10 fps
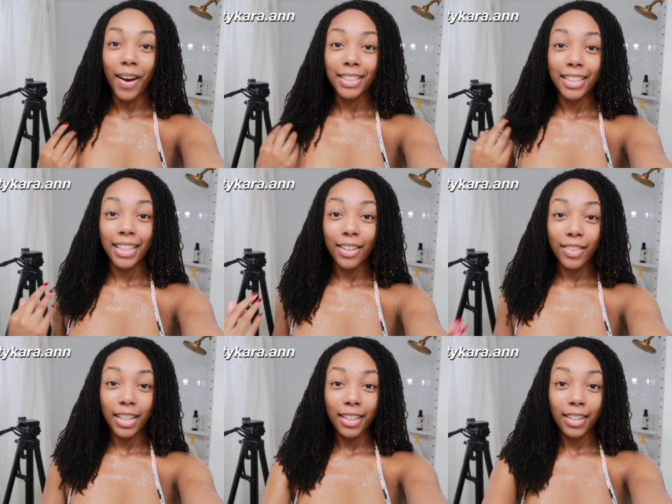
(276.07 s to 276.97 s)
I didn't
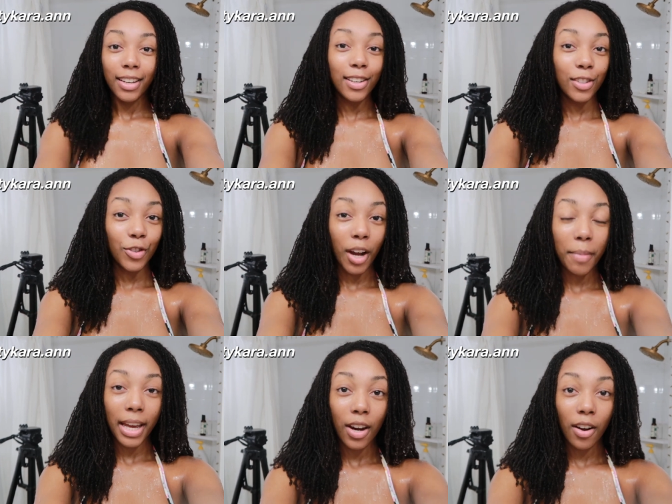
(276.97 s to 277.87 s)
even dry
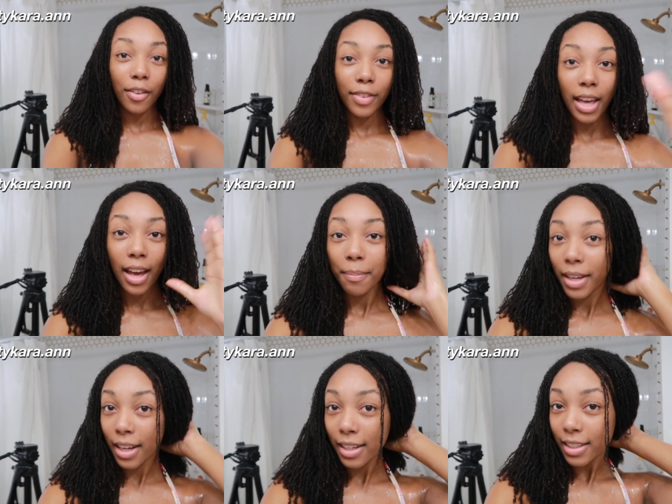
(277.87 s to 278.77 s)
my hair off yet
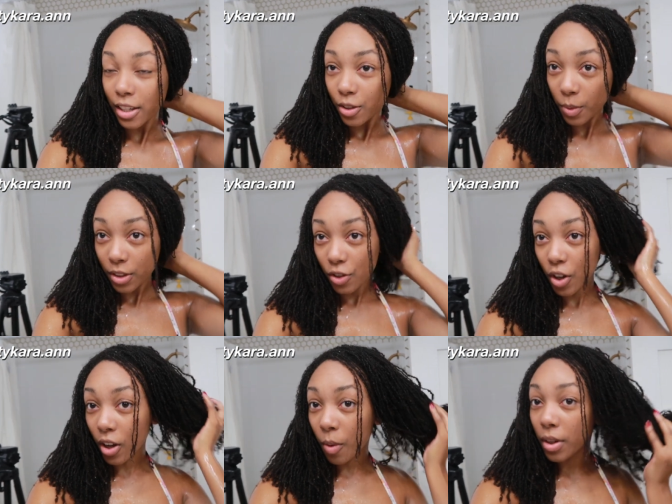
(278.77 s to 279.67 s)
because I just want to
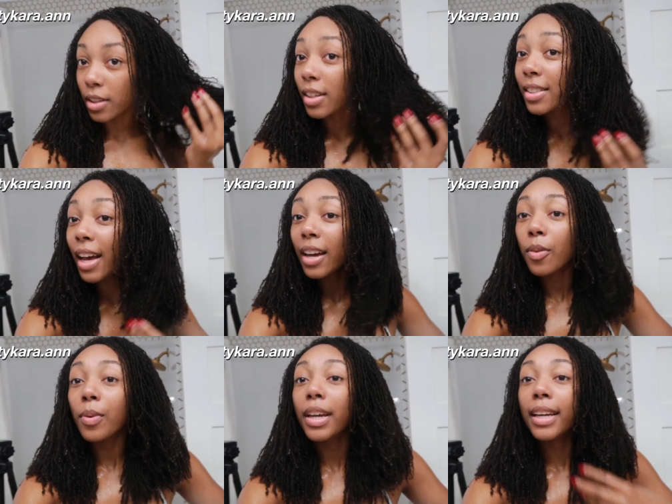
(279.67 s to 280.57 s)
show y'all what it looks
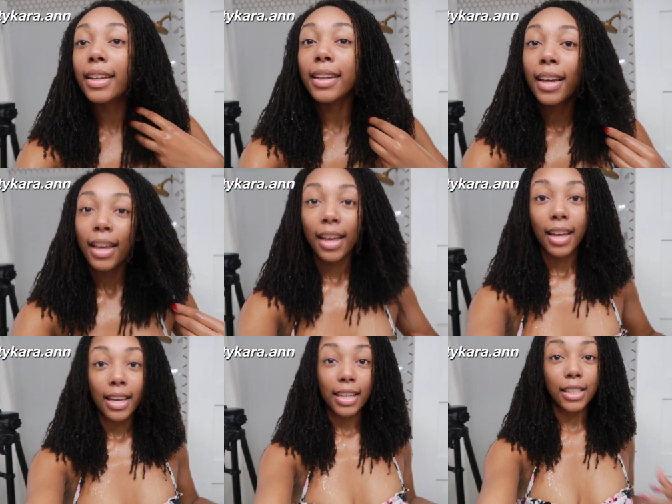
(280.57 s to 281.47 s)
like when
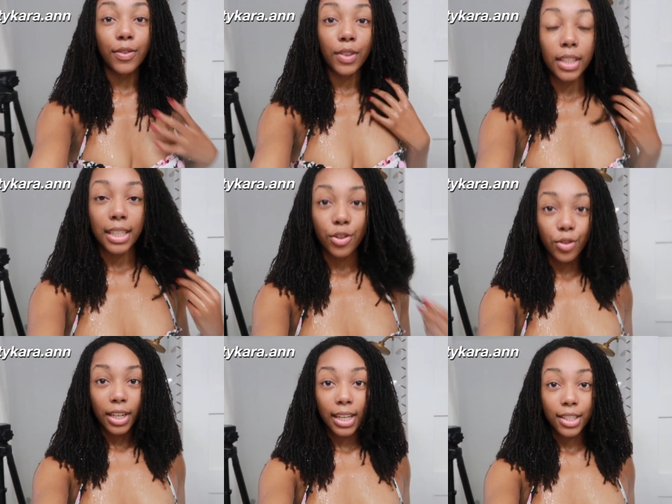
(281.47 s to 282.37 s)
it's fully
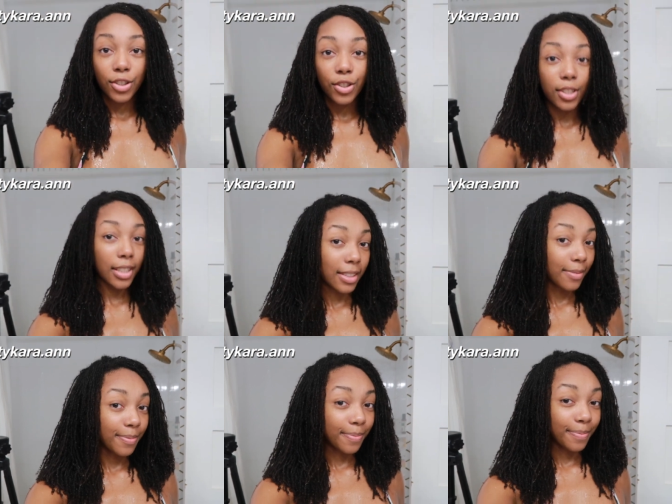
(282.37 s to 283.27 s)
drenched.
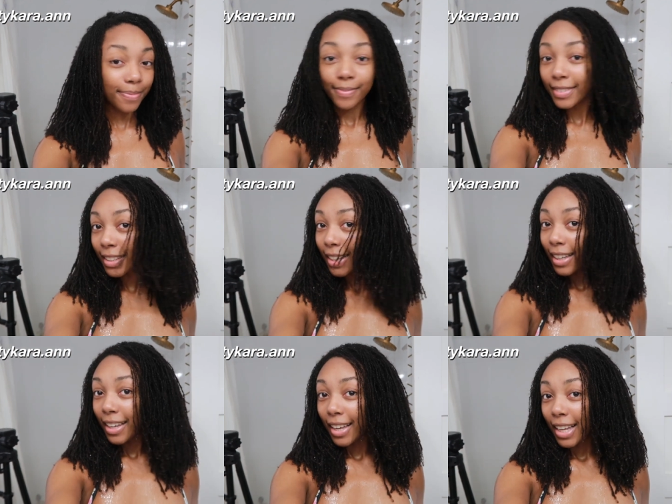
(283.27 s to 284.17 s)

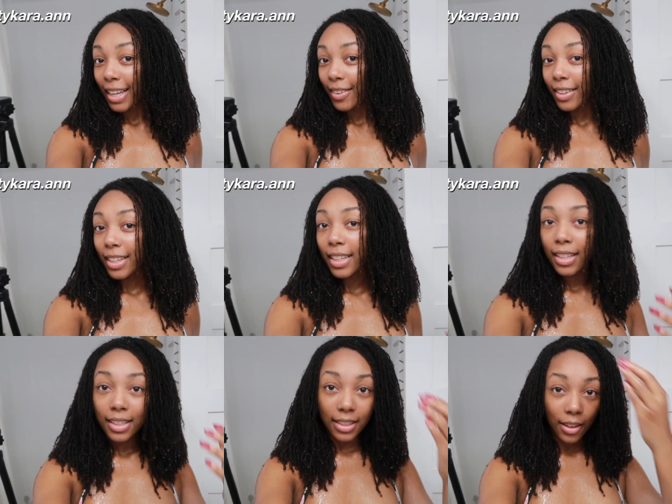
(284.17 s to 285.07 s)
Here it
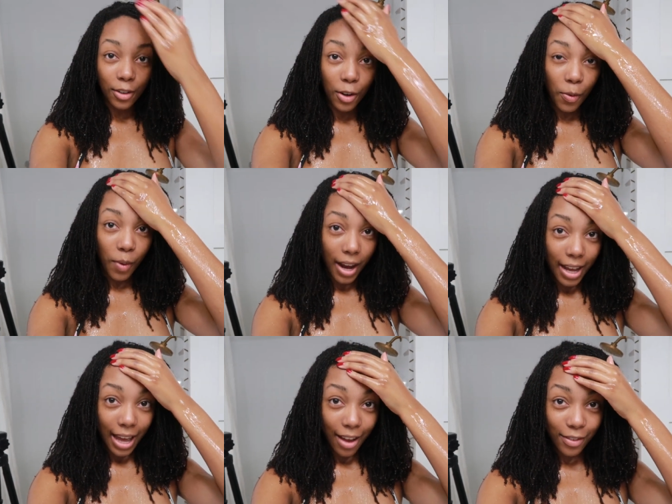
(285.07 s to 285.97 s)
is. I don't know
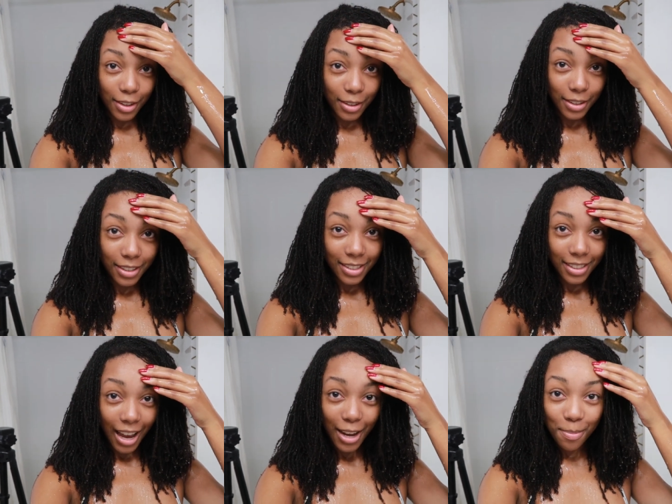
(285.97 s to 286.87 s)
why I have a
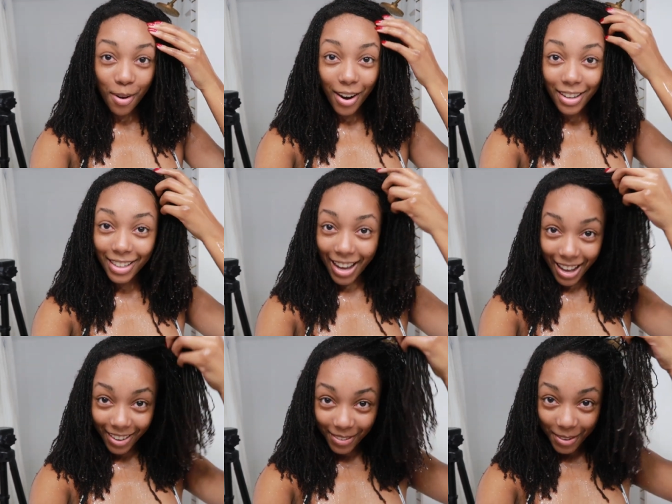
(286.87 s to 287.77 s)
side part
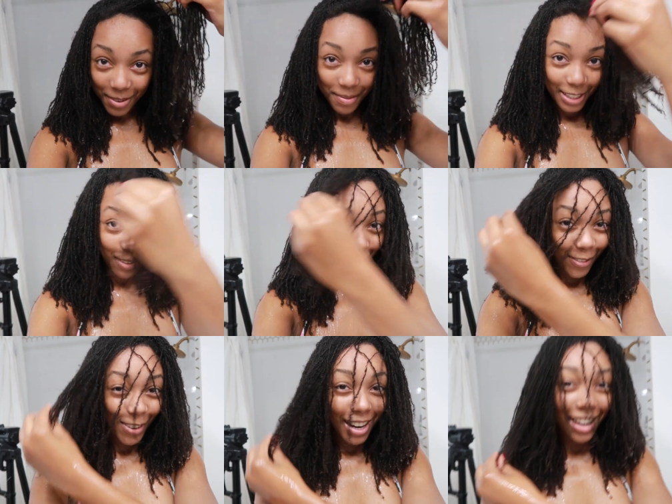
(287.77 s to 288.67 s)
now, but it makes my
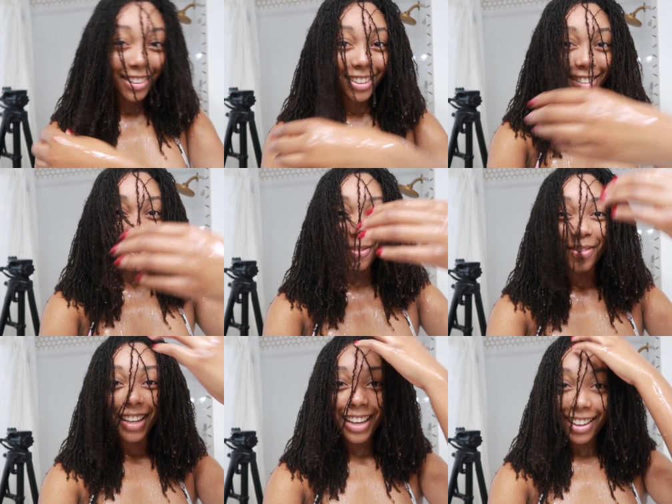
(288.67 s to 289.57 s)
forehead look so
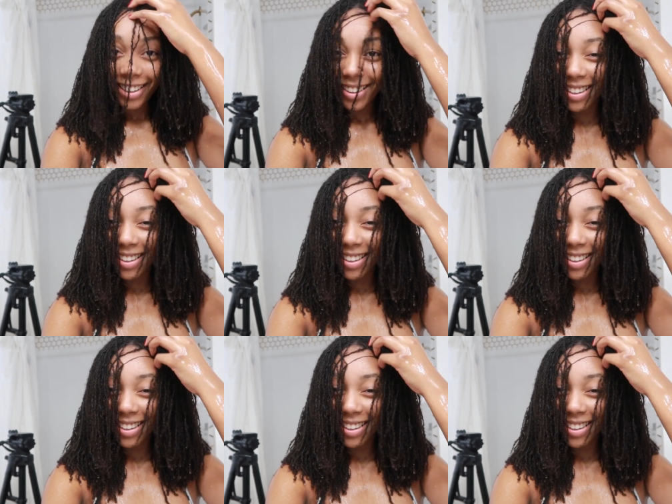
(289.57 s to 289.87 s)
big.